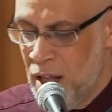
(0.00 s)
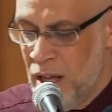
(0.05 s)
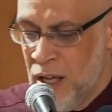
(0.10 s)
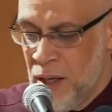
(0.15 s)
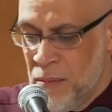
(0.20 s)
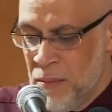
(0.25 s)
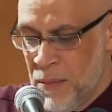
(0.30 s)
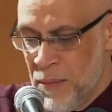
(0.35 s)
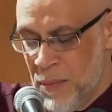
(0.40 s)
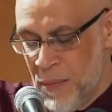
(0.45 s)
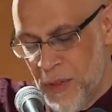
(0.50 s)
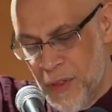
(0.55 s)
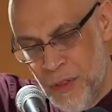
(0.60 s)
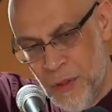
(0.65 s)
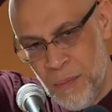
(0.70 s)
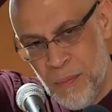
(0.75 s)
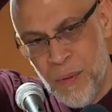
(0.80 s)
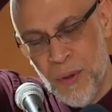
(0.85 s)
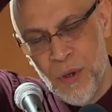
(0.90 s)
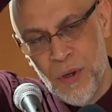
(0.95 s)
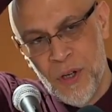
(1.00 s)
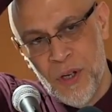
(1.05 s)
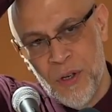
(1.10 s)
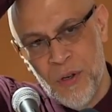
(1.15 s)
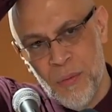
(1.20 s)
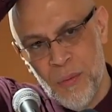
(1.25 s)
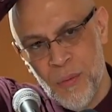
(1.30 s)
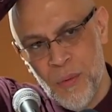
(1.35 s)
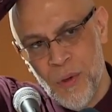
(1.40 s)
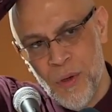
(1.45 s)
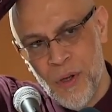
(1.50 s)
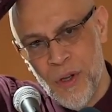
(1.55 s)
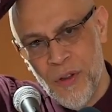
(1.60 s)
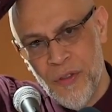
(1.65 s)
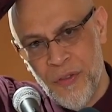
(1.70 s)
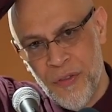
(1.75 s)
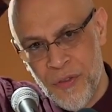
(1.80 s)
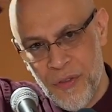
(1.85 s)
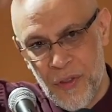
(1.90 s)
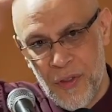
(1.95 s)
The book
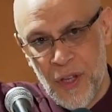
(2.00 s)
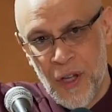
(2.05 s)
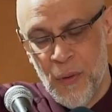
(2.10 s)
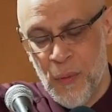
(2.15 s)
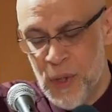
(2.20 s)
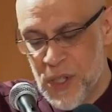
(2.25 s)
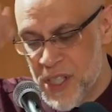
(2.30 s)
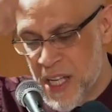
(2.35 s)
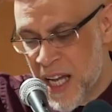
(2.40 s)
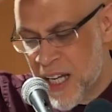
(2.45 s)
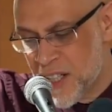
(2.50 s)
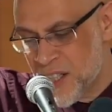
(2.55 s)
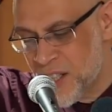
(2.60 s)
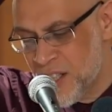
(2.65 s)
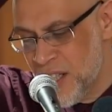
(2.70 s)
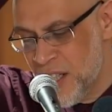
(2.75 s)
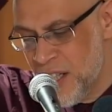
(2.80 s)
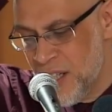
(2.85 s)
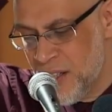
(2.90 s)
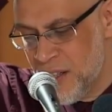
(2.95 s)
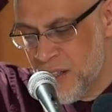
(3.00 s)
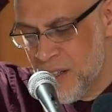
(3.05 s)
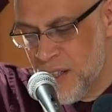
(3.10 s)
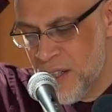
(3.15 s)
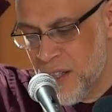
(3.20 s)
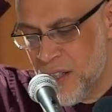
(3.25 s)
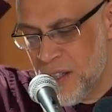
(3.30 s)
was actually